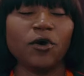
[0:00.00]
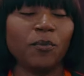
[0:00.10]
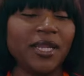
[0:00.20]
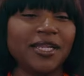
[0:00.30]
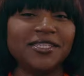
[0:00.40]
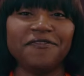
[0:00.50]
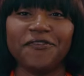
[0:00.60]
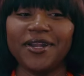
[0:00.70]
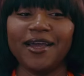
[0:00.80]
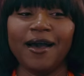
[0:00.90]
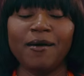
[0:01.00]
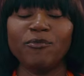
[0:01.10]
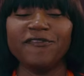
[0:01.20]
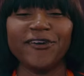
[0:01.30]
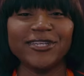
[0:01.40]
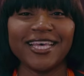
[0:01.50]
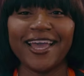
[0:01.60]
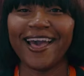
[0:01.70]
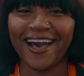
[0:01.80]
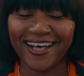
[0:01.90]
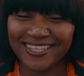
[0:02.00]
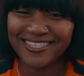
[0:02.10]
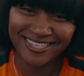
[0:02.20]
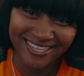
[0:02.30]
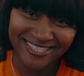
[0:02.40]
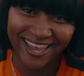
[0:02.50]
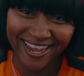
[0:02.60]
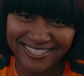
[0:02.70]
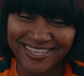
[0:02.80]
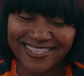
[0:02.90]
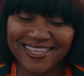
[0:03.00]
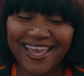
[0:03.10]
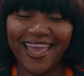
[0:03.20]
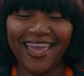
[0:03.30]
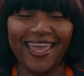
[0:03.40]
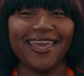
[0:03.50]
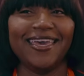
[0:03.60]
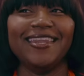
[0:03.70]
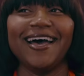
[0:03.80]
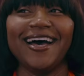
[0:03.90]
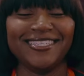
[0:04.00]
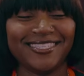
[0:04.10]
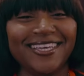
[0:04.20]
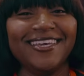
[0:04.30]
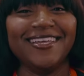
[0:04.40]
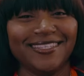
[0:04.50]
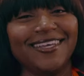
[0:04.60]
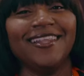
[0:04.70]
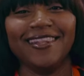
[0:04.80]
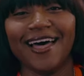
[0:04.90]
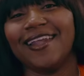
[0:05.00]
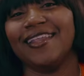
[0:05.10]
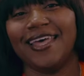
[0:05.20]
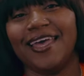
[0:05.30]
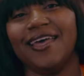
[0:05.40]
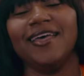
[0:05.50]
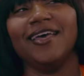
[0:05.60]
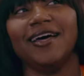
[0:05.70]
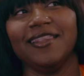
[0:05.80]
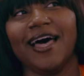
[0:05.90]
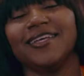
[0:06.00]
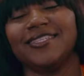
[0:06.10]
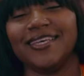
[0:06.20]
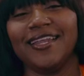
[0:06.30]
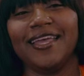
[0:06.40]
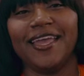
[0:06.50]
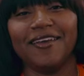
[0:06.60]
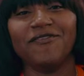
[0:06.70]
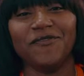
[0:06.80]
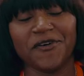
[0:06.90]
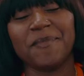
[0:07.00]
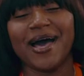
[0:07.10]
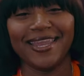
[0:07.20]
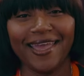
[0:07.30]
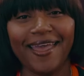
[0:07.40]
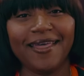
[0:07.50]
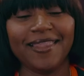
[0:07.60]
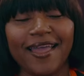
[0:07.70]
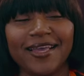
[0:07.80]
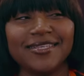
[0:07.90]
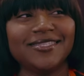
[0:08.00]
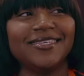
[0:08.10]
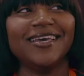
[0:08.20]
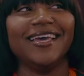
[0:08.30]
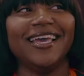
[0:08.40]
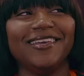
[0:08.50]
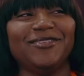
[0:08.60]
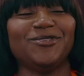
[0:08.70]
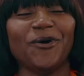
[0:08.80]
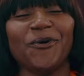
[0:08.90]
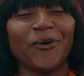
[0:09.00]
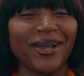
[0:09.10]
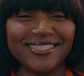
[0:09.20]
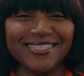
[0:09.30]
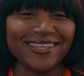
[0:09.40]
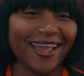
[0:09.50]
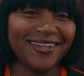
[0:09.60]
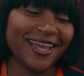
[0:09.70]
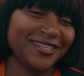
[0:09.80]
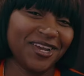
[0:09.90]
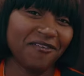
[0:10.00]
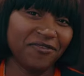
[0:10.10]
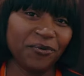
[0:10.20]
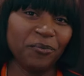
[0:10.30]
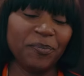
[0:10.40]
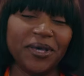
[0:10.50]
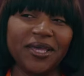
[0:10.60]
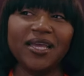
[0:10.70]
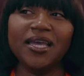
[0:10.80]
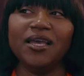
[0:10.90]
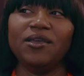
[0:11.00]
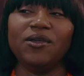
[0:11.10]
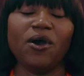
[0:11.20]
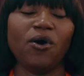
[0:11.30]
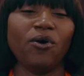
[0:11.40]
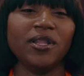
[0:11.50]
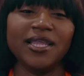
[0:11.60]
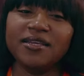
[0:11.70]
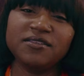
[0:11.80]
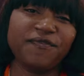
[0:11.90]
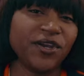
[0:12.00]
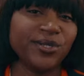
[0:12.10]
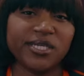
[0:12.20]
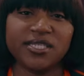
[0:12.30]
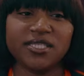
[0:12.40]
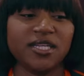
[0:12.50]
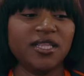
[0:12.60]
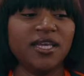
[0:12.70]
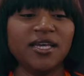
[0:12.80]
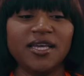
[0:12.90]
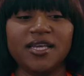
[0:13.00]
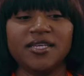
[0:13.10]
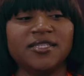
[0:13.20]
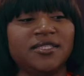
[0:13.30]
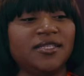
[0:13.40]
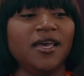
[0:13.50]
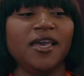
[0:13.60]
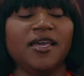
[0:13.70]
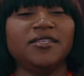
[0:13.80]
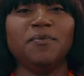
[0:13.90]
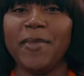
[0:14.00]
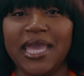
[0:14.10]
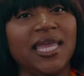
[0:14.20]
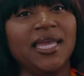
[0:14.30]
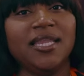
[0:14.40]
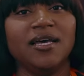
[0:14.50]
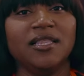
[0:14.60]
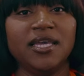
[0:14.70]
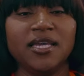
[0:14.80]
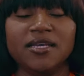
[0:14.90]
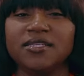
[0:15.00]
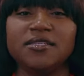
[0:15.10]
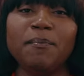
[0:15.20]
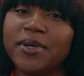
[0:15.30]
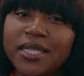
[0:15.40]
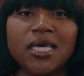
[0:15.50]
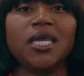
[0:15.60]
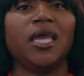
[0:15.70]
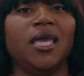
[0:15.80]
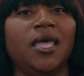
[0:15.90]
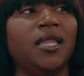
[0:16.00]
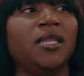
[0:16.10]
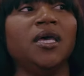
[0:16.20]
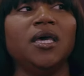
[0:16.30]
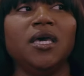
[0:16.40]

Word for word: so many different um, reverse psychology tactics, and I see it, a lot of that, a lot of Sonny from my dad. Like it's, it's so crazy, it's like deja vu. But you know, Aaliyah's fearless. Aaliyah is, is mean. Aaliyah is a bully, and